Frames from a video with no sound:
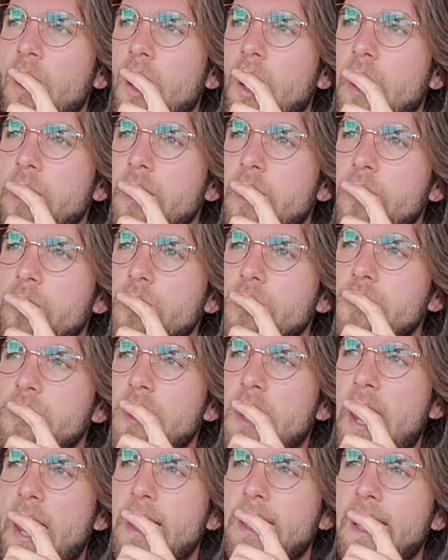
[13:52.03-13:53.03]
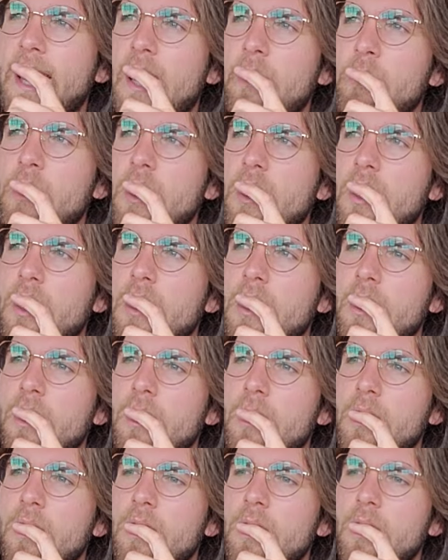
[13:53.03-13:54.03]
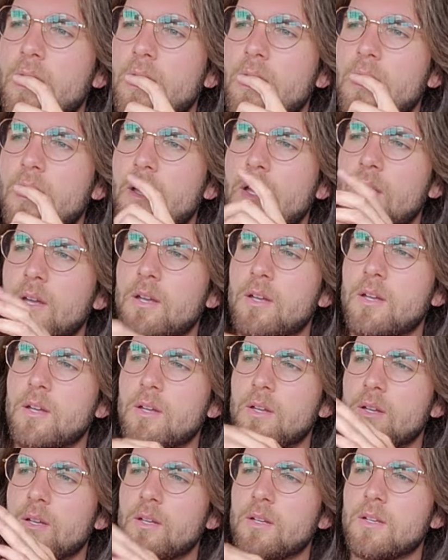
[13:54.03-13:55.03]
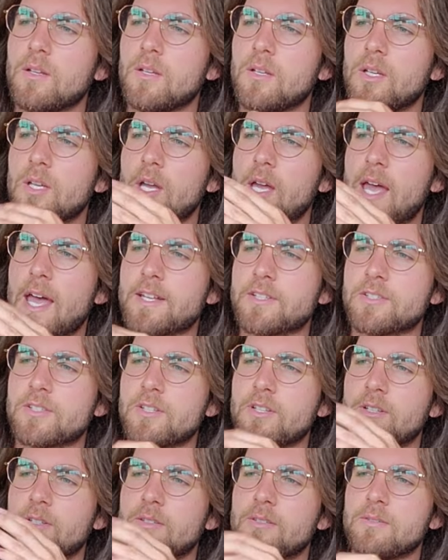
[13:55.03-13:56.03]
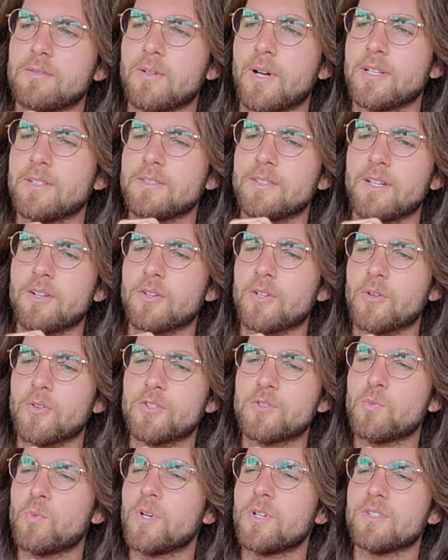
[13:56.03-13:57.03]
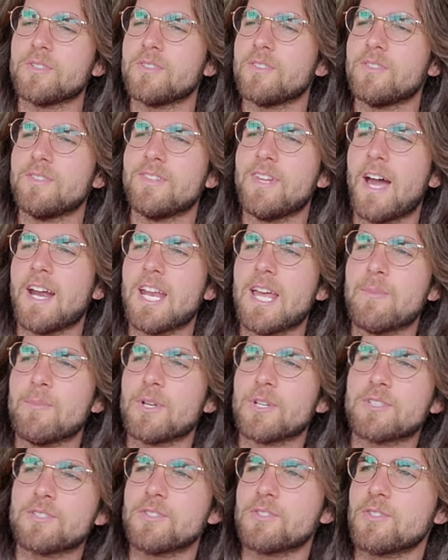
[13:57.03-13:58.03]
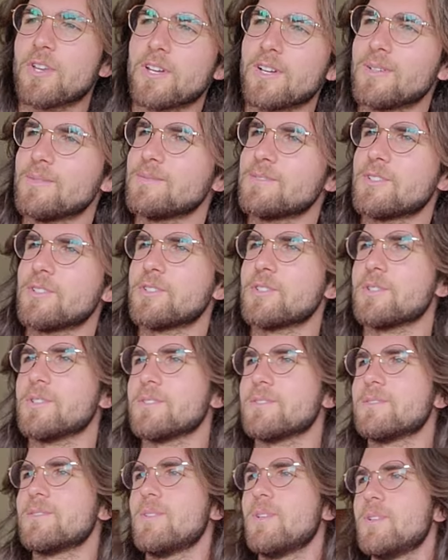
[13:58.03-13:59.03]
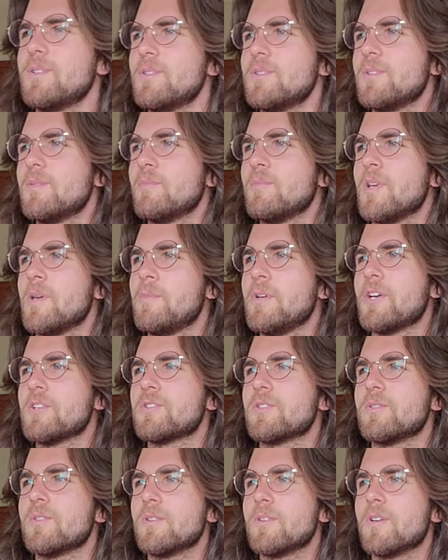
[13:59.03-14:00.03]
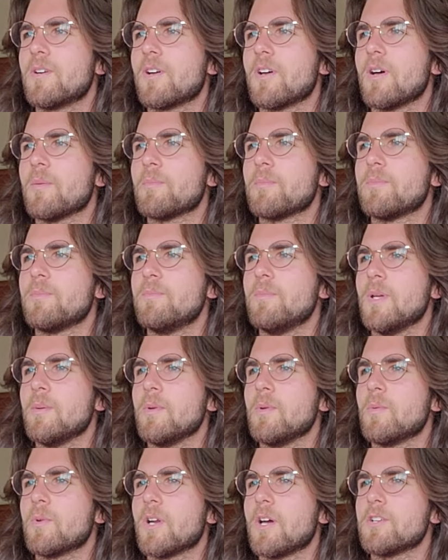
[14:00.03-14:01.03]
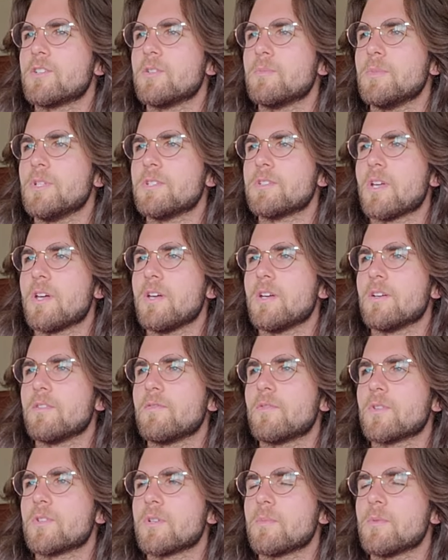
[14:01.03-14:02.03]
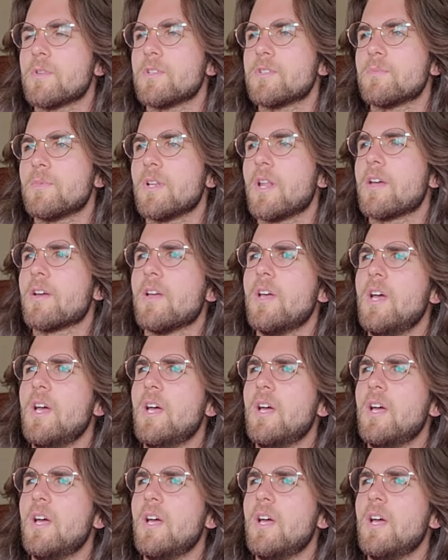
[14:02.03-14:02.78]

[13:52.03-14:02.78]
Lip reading: Another dynamic-esque, I don't know, this word dynamics is like maybe I should look up maybe what I should be saying for some of these, but like,